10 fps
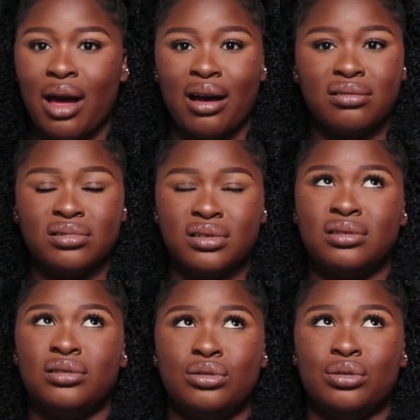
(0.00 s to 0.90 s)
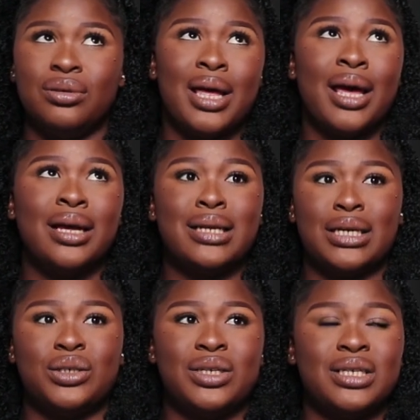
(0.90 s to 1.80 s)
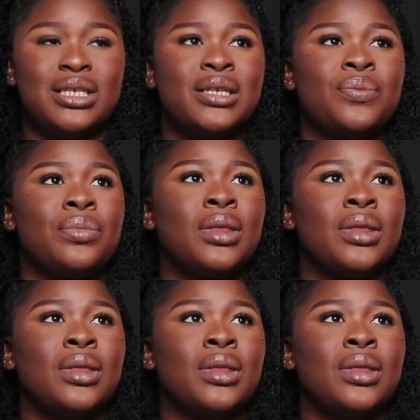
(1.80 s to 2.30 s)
and you know, that's just it.